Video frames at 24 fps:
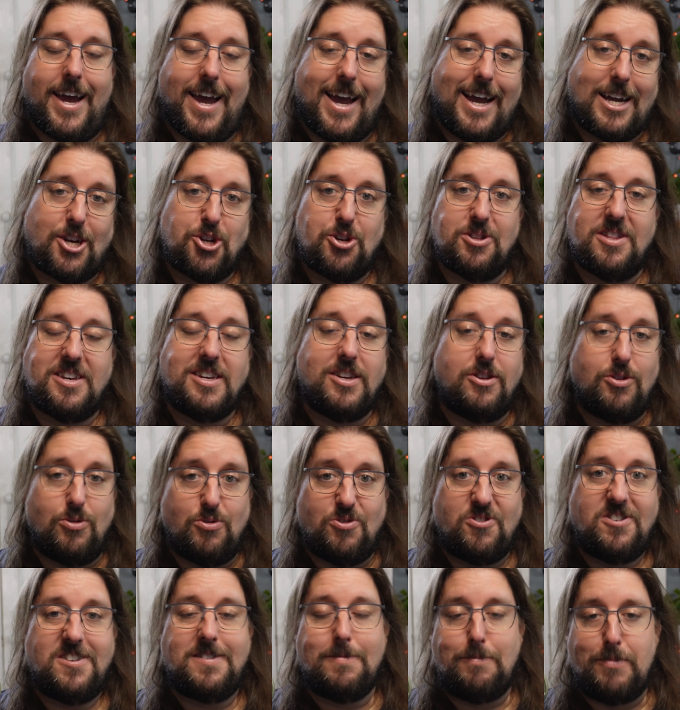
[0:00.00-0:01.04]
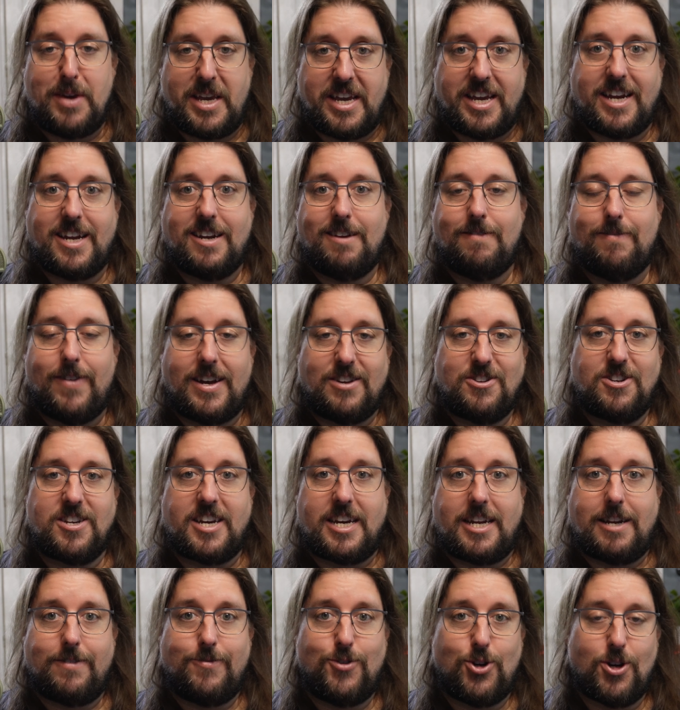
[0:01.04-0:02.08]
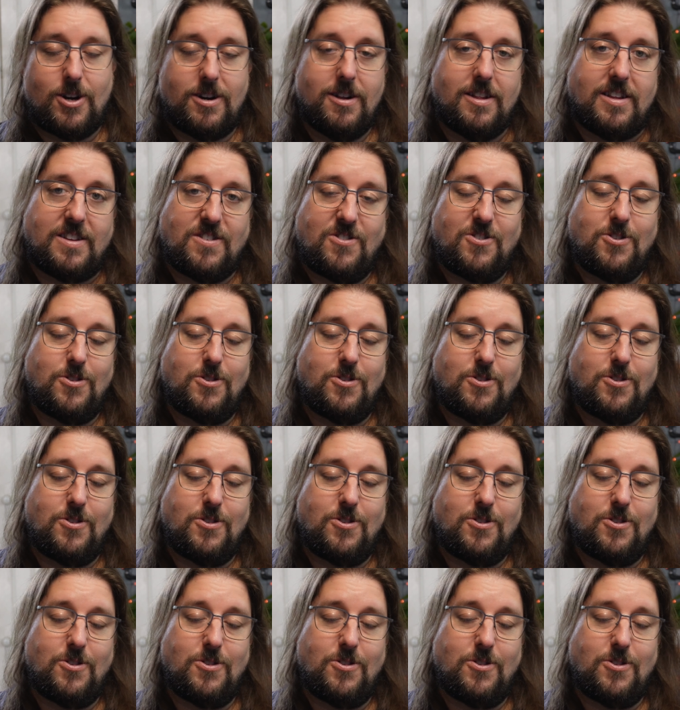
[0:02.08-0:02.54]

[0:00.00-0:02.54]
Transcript: actually used to be an investigative journalist.